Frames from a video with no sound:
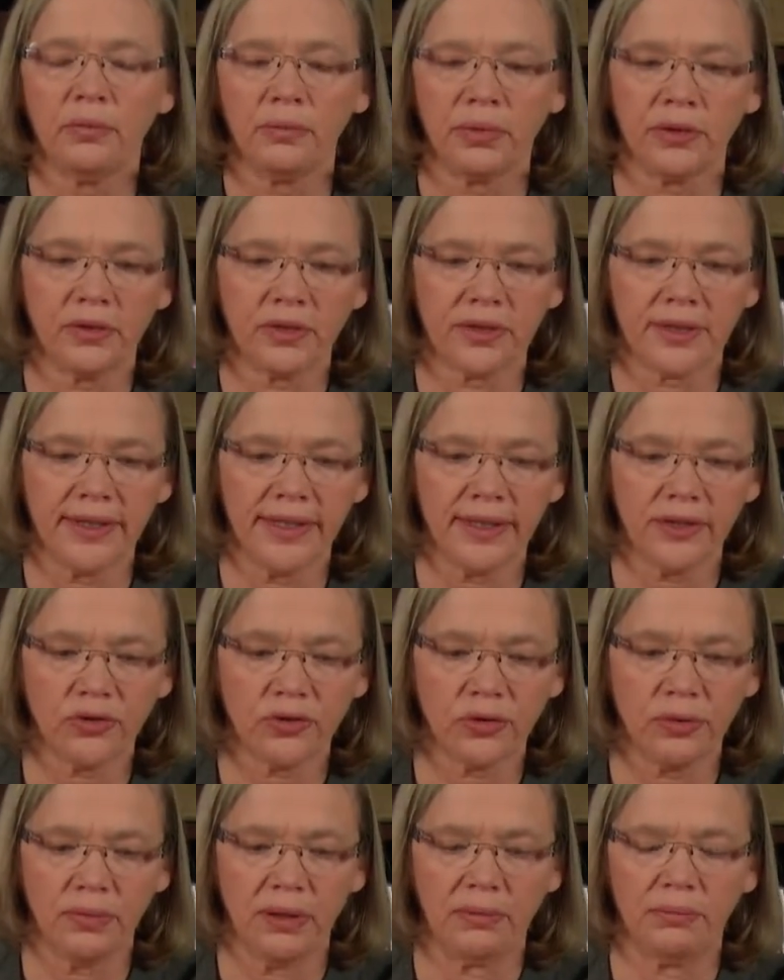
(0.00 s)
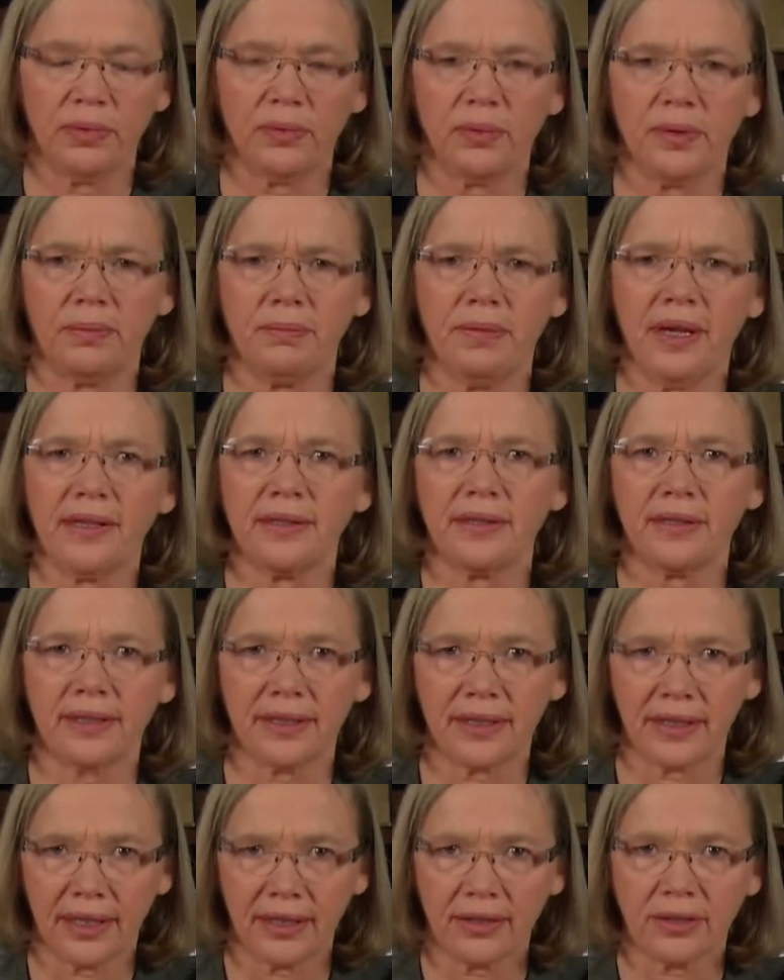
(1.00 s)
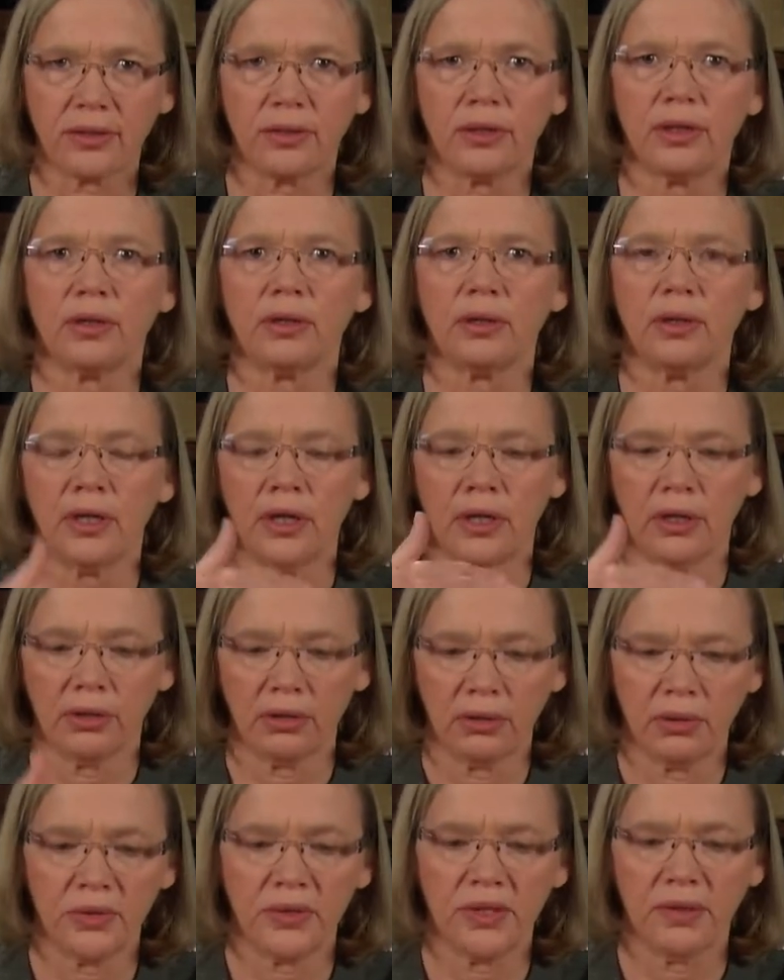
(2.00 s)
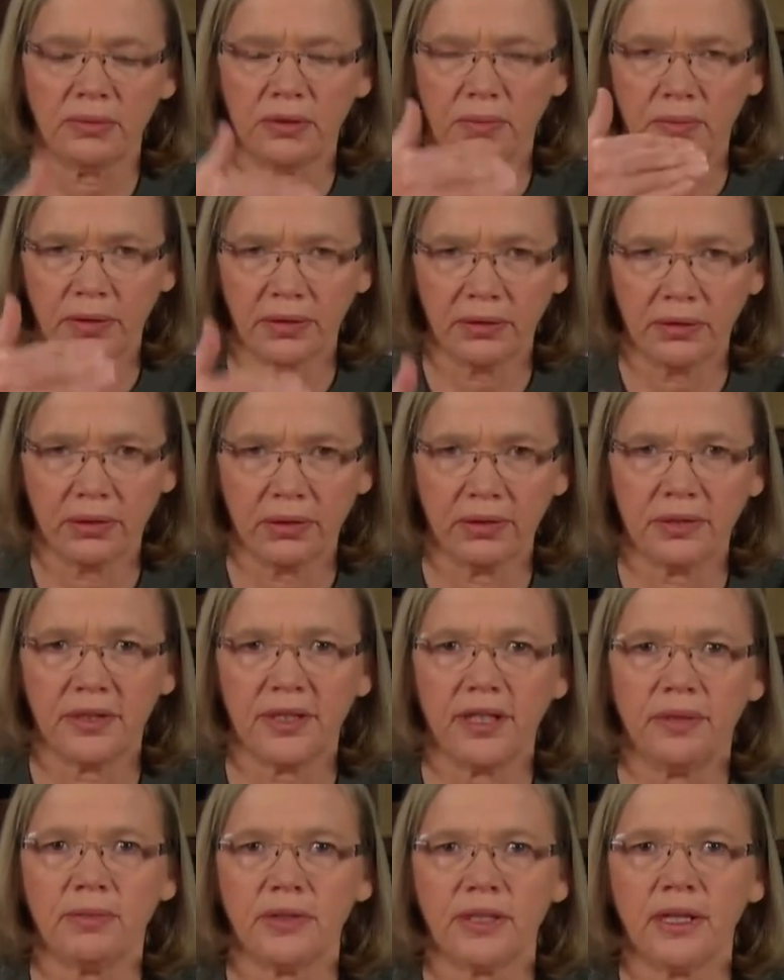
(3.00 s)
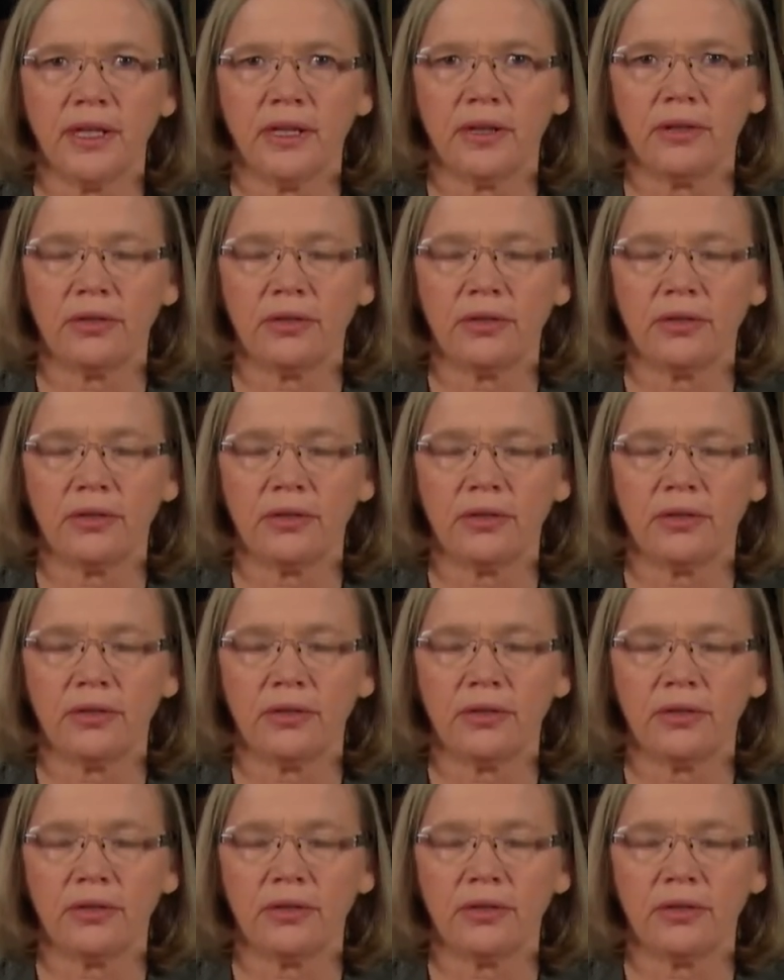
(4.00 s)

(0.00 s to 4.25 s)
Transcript: Because let's remember, with maths, it does go concept upon concept.